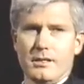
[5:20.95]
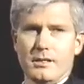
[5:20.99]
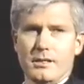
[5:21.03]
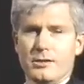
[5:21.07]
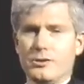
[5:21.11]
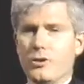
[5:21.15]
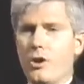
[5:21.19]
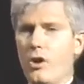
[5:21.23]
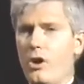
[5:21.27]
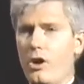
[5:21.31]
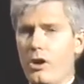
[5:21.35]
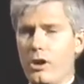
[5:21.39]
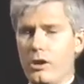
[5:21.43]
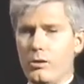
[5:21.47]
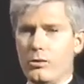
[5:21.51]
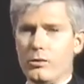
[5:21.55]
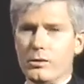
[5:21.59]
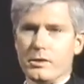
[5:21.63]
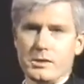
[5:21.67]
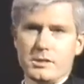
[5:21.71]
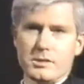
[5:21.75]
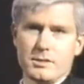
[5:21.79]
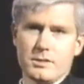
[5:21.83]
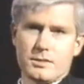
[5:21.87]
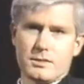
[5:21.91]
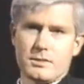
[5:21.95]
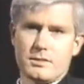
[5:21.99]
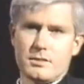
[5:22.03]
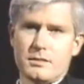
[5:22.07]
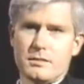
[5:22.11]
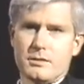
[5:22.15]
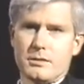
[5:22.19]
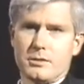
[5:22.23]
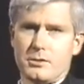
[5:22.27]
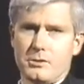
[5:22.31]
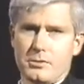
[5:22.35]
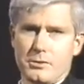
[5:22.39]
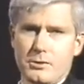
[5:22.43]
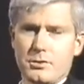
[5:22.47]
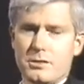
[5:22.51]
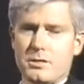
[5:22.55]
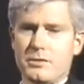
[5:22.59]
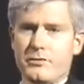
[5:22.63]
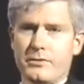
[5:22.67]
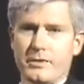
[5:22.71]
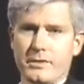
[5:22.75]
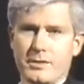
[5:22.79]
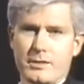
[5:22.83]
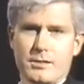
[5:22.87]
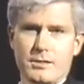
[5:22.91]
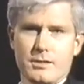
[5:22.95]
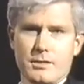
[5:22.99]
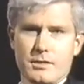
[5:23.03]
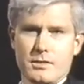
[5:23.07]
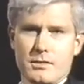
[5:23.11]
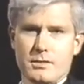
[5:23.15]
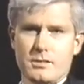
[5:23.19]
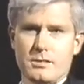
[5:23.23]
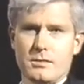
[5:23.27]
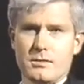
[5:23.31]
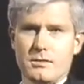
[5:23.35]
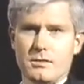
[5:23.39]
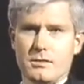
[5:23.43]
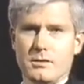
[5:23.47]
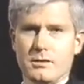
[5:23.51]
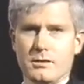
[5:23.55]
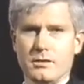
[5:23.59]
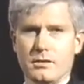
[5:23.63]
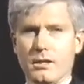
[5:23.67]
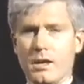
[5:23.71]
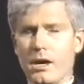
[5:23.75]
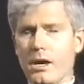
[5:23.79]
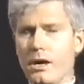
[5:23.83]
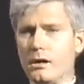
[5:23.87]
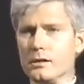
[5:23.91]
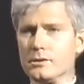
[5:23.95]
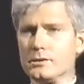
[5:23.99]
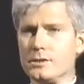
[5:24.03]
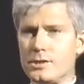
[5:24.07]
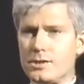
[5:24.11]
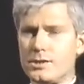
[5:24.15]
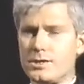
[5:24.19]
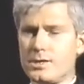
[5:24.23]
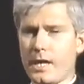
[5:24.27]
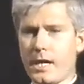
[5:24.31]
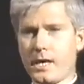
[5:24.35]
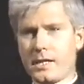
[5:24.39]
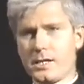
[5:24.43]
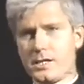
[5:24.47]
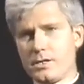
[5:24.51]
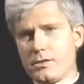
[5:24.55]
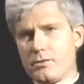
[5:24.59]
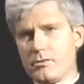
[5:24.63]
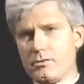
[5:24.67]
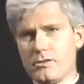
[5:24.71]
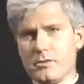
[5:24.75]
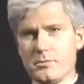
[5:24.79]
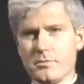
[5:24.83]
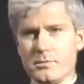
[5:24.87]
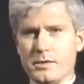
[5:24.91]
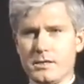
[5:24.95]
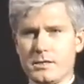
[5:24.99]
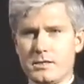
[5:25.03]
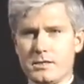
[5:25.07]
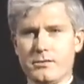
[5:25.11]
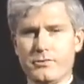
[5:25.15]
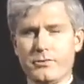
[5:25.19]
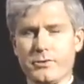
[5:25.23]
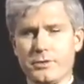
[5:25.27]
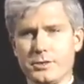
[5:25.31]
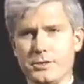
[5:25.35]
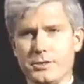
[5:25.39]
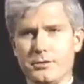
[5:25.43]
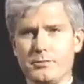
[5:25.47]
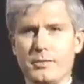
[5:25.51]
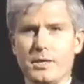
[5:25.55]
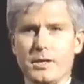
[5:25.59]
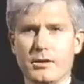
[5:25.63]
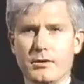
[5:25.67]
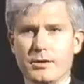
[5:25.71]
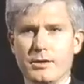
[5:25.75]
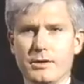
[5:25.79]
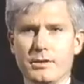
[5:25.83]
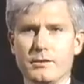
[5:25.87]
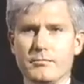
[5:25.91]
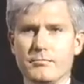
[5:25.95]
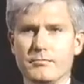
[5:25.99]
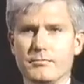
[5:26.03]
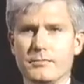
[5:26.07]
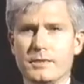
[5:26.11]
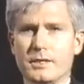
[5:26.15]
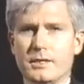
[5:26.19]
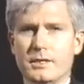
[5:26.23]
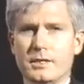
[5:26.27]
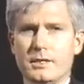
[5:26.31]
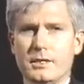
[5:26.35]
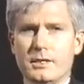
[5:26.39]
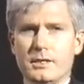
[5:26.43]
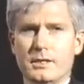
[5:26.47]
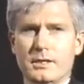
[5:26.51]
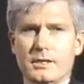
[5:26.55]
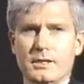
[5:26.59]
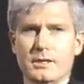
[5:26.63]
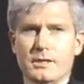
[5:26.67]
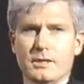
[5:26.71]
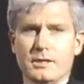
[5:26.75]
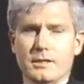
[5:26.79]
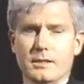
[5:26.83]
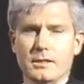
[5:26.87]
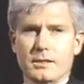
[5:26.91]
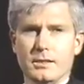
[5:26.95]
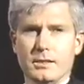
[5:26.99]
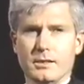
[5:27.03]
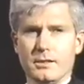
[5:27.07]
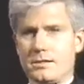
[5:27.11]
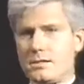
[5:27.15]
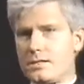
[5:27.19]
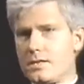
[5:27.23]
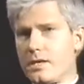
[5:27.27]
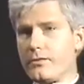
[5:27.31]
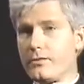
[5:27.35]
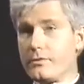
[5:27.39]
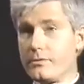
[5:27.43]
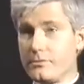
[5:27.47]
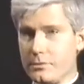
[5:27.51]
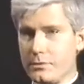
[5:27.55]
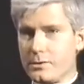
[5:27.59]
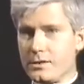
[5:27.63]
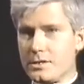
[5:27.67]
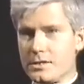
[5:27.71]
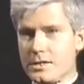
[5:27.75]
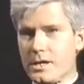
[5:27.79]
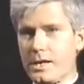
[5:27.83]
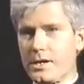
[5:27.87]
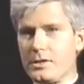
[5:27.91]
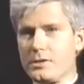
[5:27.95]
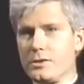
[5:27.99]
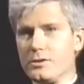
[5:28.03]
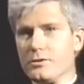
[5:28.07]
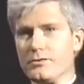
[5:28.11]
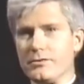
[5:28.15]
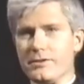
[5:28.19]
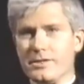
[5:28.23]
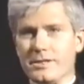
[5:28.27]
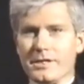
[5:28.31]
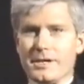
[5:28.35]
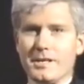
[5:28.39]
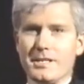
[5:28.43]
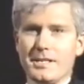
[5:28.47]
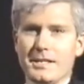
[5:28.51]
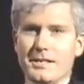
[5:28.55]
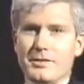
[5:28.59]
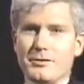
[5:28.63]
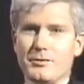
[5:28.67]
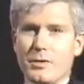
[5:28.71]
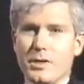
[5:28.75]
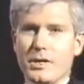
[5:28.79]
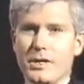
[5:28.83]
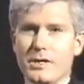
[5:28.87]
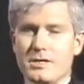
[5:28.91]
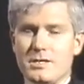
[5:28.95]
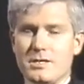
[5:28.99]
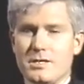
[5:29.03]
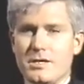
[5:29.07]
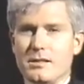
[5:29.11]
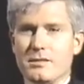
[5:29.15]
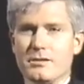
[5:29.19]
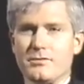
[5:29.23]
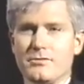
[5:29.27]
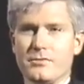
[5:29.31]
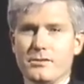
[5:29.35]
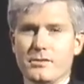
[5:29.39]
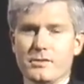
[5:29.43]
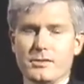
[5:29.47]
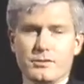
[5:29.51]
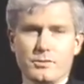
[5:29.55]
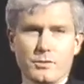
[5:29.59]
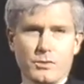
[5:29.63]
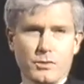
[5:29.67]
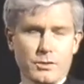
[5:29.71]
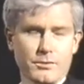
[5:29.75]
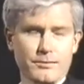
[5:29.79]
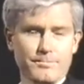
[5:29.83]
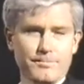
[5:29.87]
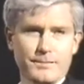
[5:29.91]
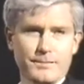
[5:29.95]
In the hallways, the crucifixes, the large statue of the Blessed Virgin Mary, a 7-foot statue of Our Lady right inside the front door.